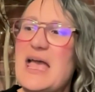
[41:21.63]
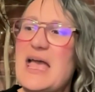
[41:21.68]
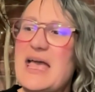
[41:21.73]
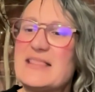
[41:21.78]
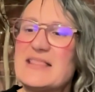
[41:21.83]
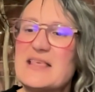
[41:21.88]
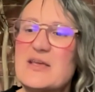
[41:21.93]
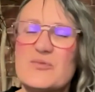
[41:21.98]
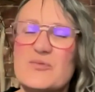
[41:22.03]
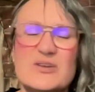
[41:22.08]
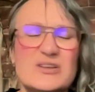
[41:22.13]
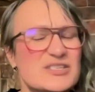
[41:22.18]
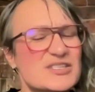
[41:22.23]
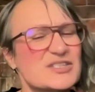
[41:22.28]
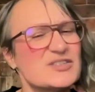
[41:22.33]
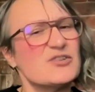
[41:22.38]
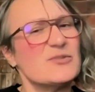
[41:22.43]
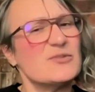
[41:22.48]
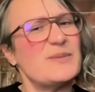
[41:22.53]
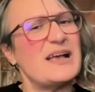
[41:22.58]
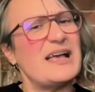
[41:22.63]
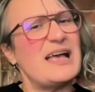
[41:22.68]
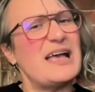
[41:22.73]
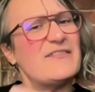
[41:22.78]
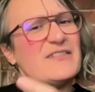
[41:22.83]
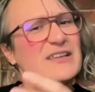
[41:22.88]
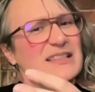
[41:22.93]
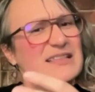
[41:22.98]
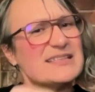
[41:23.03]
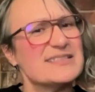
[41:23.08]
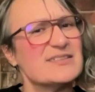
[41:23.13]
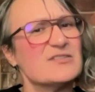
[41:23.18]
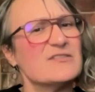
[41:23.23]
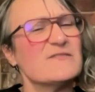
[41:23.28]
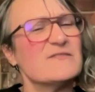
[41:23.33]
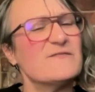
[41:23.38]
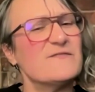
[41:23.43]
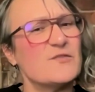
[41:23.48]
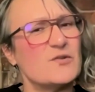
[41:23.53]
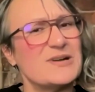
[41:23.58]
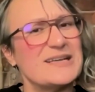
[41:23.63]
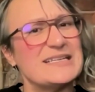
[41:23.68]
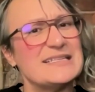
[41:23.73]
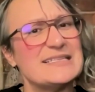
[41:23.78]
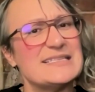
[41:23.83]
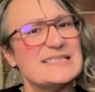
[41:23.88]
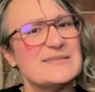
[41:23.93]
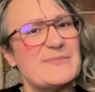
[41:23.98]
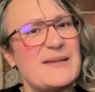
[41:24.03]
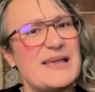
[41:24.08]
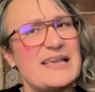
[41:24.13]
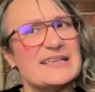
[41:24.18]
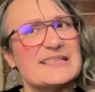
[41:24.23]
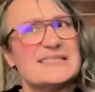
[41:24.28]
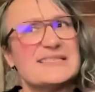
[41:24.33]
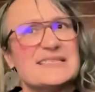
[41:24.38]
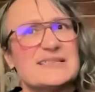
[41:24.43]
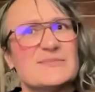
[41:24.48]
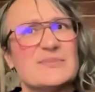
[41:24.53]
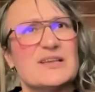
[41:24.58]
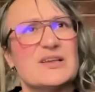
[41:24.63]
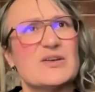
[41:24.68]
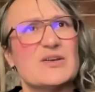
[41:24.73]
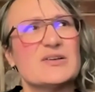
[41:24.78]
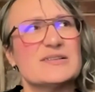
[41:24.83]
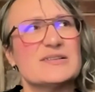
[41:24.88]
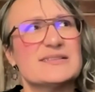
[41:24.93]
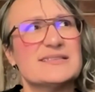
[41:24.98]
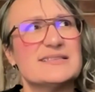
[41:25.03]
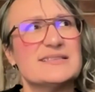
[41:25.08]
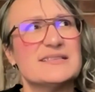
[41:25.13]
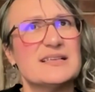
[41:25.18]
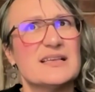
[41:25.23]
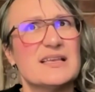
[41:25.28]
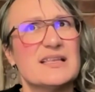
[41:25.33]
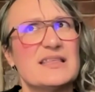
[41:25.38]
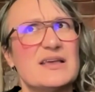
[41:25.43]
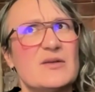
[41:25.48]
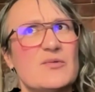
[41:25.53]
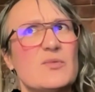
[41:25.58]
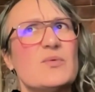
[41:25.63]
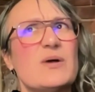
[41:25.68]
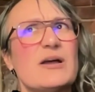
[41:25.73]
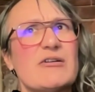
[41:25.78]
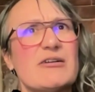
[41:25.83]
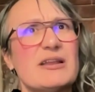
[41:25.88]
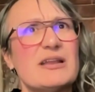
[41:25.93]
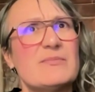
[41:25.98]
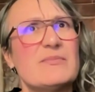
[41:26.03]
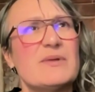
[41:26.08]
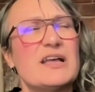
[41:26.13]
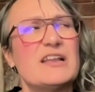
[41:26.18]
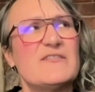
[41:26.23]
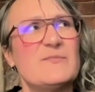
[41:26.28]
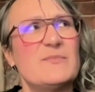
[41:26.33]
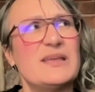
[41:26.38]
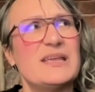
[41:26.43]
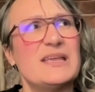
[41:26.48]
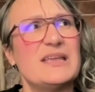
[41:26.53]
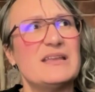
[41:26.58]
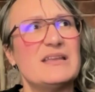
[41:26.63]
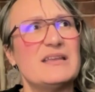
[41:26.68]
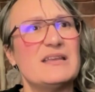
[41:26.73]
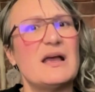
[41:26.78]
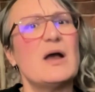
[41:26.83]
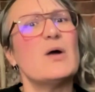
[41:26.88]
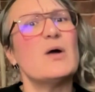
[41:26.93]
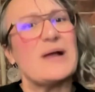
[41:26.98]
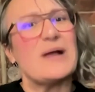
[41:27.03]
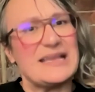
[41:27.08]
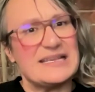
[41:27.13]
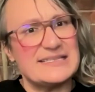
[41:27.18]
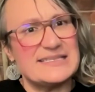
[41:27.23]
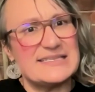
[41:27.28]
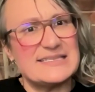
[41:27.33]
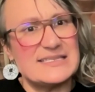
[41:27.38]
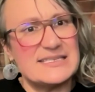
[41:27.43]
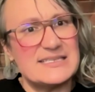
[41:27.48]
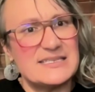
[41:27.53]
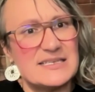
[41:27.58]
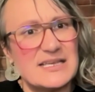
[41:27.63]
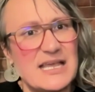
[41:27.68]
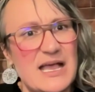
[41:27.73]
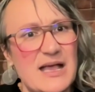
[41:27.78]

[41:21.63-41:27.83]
And they weren't sure about having this sort of void space because they were worried it might have been a waste,